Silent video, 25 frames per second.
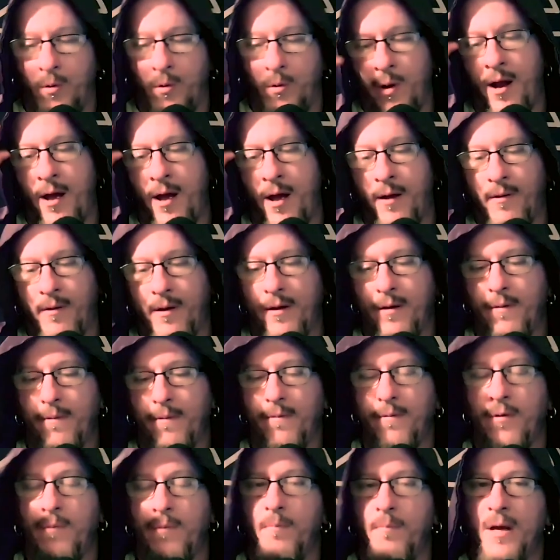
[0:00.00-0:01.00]
And I,
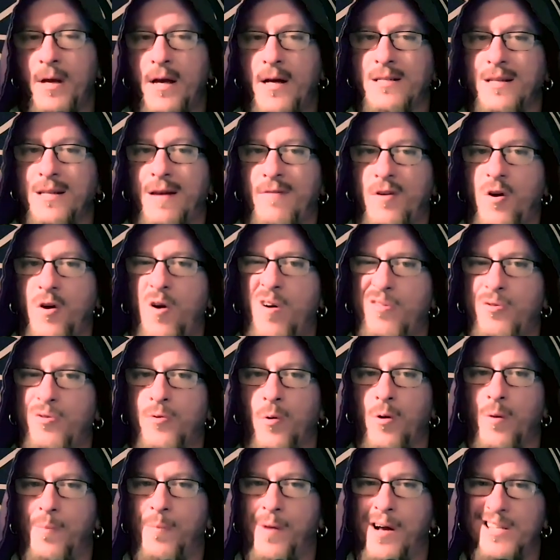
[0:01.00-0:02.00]
because I've gone
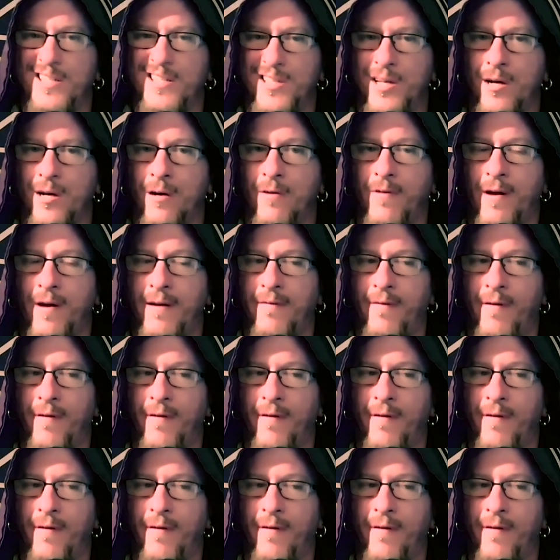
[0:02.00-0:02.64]
through it myself, I've,